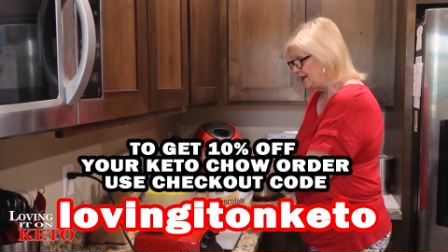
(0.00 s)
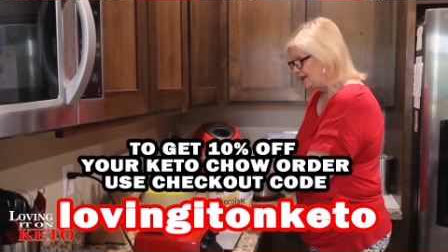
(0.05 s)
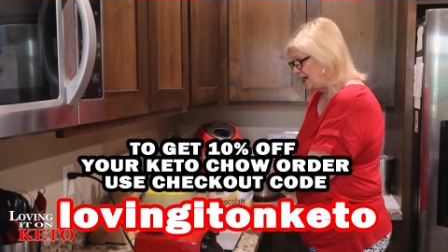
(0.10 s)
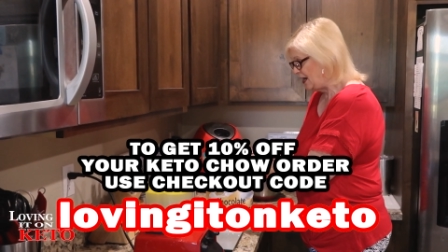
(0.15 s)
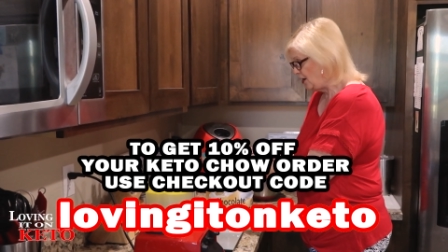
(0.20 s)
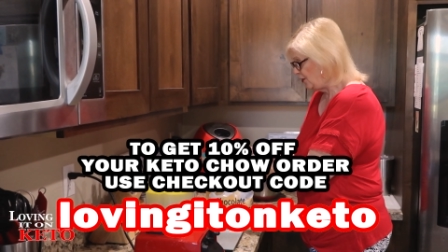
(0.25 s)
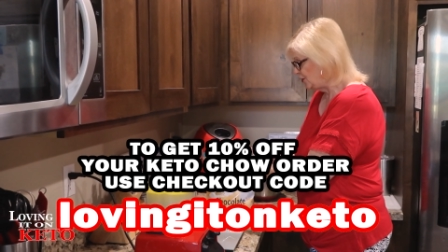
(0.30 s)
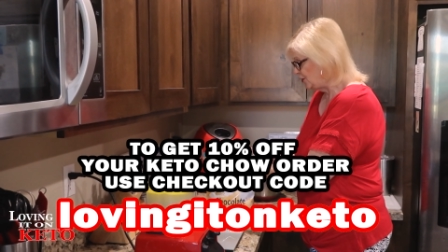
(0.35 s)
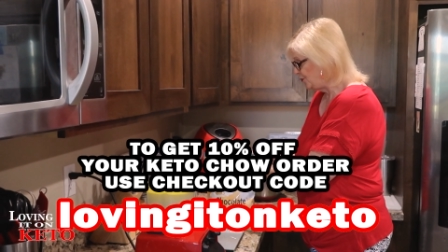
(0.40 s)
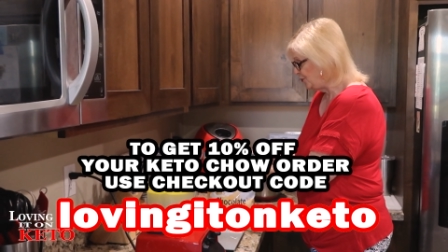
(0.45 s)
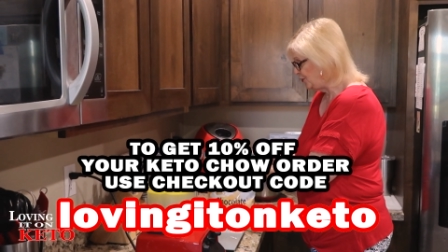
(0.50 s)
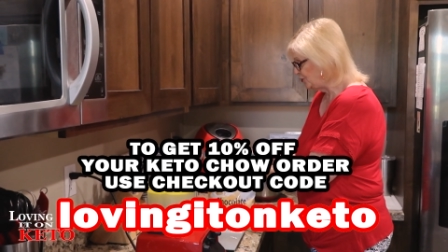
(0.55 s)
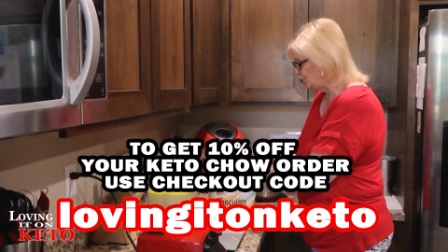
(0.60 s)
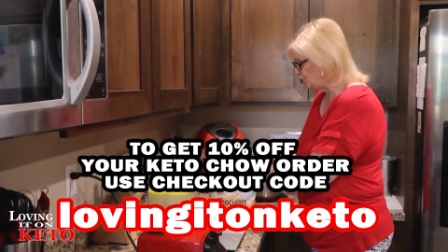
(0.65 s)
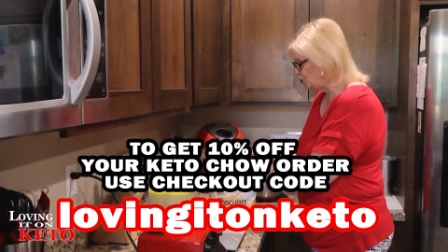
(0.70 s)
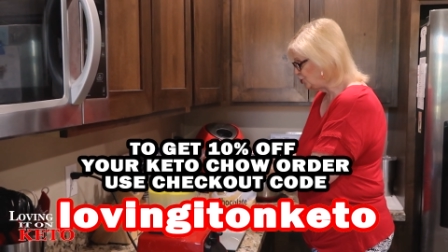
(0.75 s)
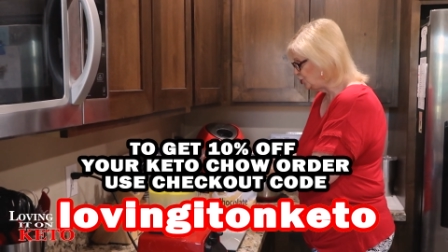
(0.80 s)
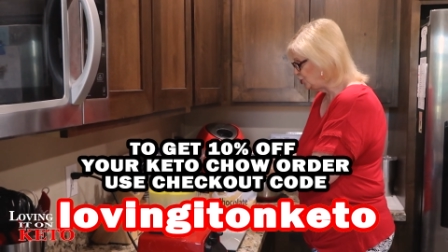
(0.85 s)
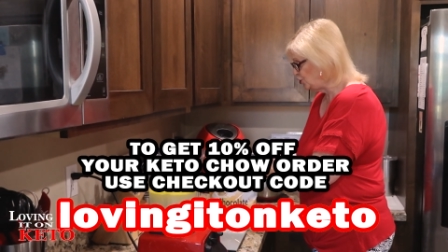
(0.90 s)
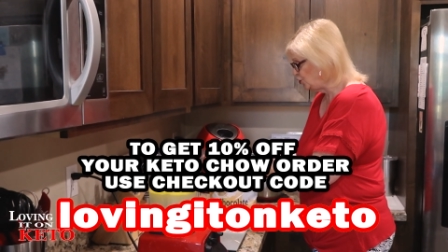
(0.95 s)
Now you
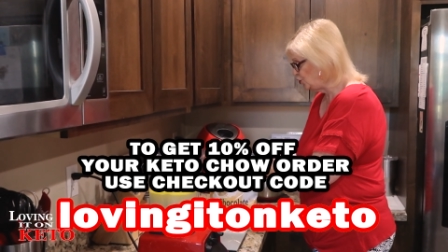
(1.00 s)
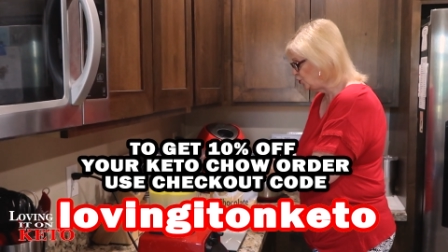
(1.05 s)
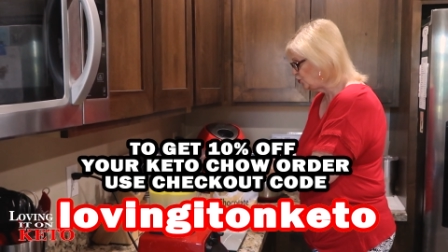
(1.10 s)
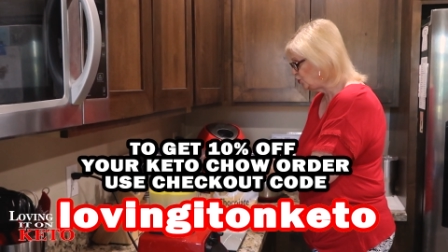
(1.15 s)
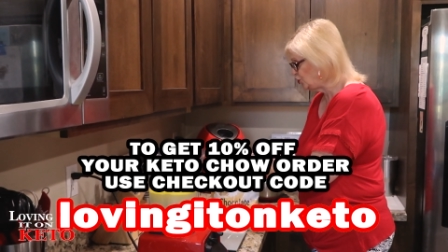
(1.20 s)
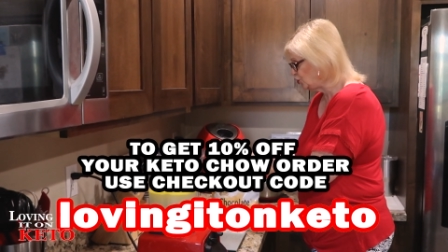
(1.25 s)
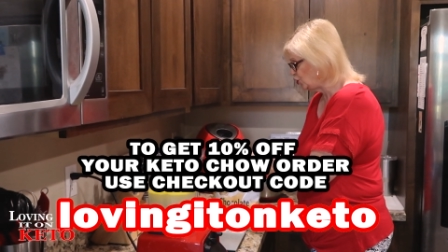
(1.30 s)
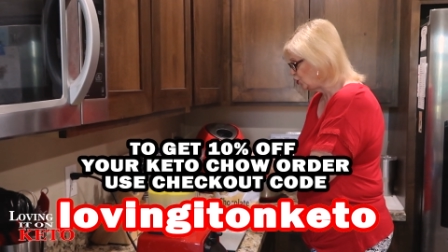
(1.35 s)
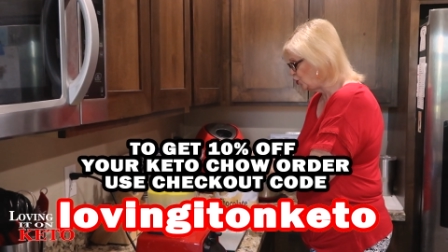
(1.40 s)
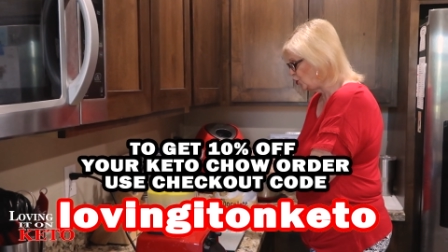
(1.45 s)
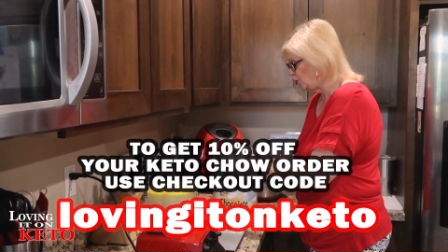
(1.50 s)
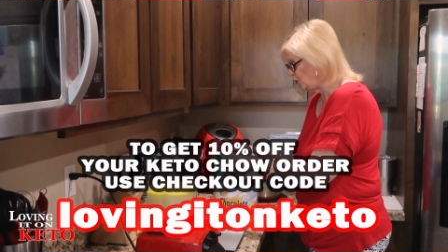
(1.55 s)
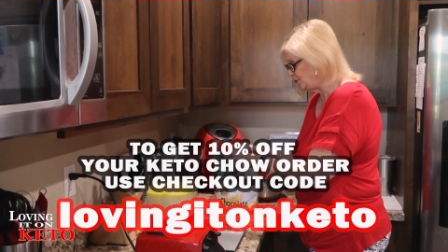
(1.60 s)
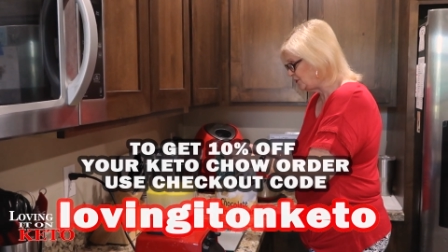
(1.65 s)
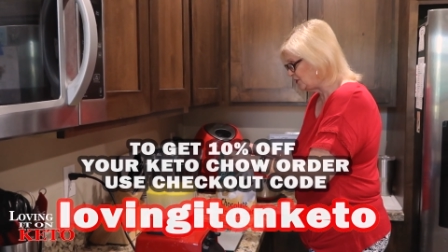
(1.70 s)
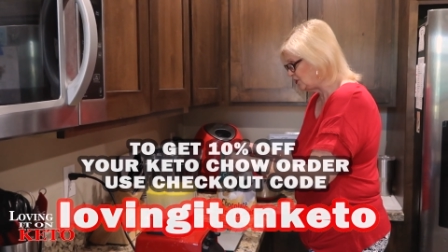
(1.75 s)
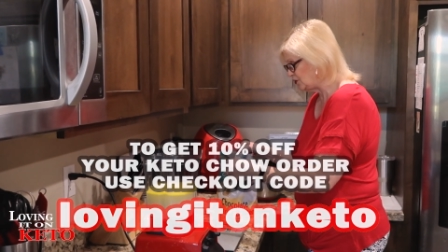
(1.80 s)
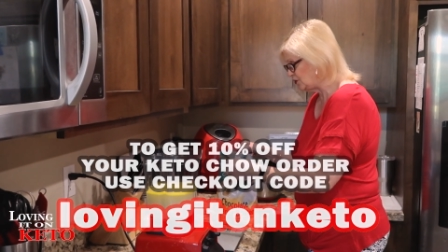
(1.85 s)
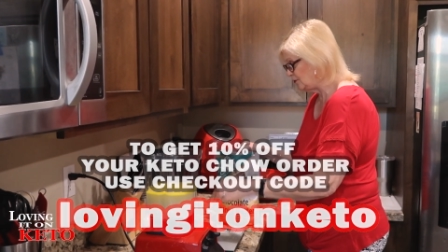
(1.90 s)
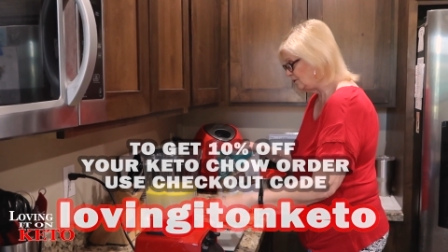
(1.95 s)
put your two
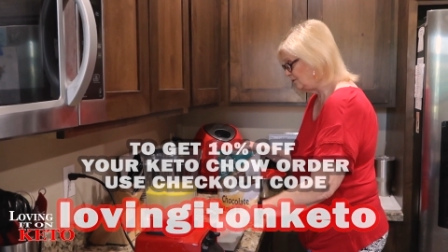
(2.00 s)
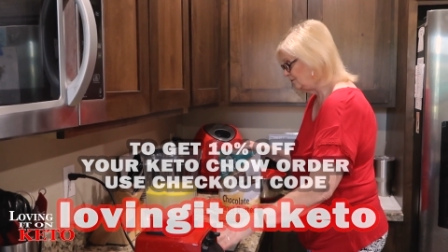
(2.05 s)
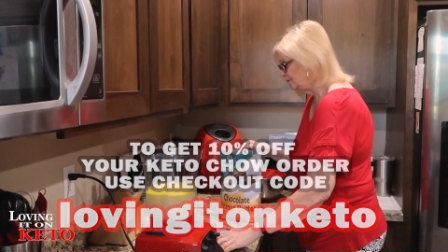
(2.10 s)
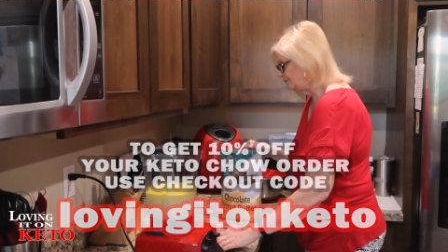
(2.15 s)
scoops